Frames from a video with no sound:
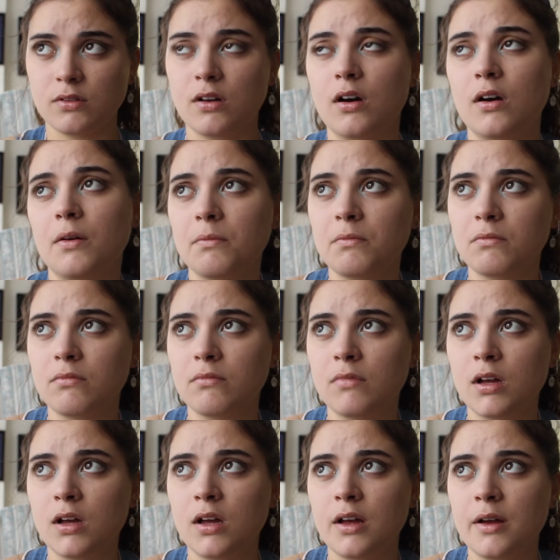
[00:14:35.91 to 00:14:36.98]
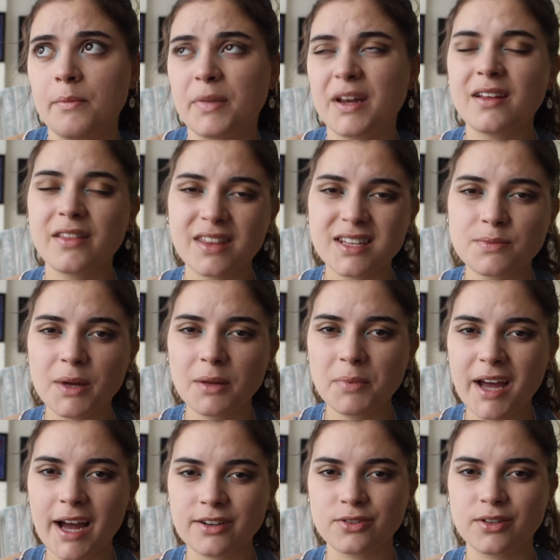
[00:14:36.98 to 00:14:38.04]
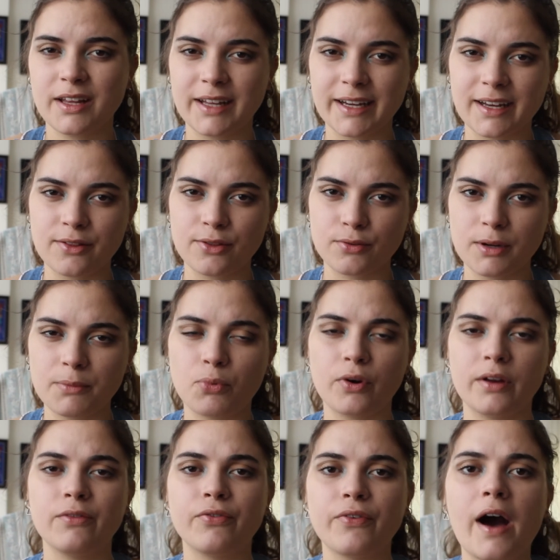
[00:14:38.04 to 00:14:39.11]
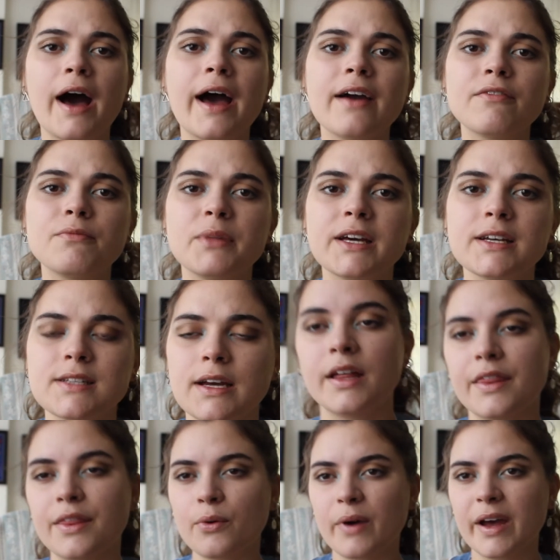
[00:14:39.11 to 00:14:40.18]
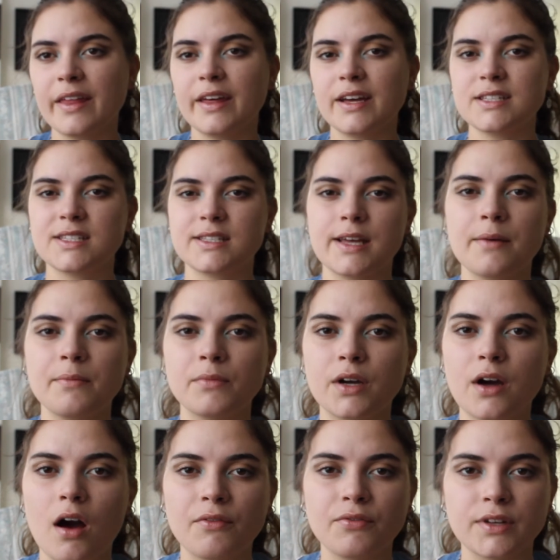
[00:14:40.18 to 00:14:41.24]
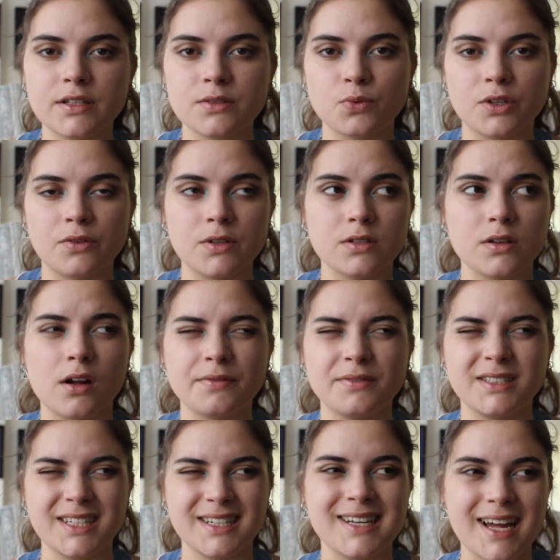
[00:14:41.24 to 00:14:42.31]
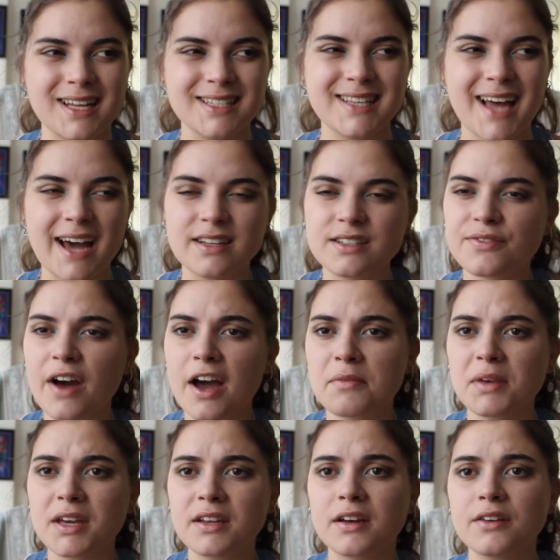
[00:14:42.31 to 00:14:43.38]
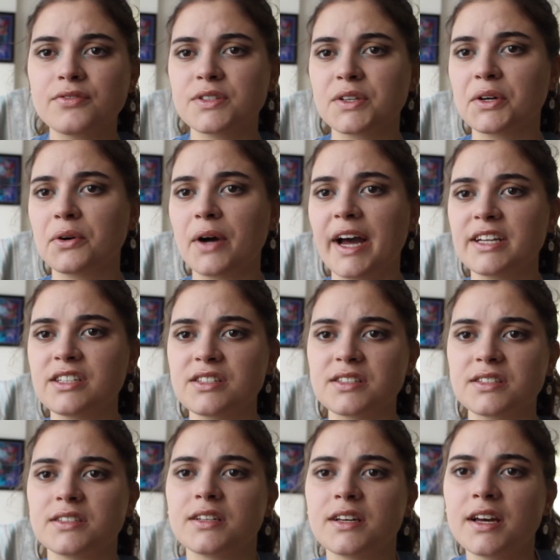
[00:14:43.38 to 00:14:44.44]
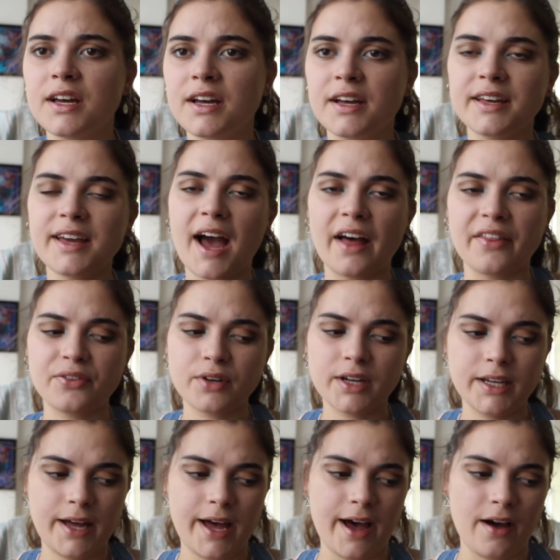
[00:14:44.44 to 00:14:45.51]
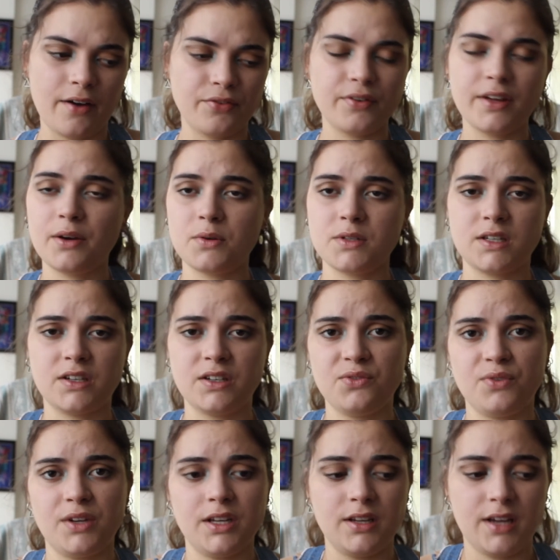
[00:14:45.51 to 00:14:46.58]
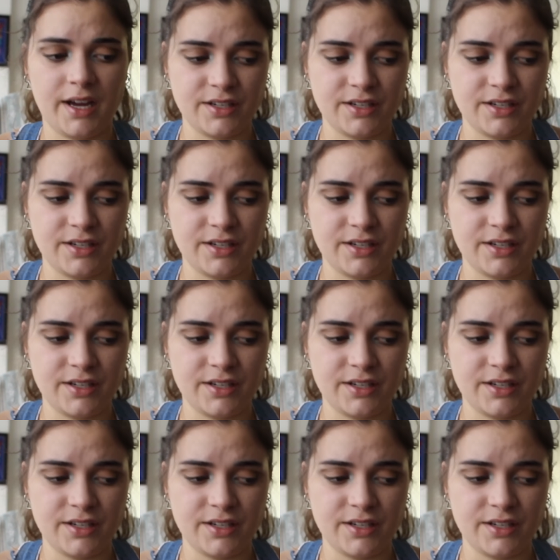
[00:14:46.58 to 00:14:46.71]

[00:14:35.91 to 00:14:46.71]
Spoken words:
But this might be actually like a 3.5, because the way that some conflicts were resolved did not satisfy me enough, so I just... yeah, 3.5. It was a good read.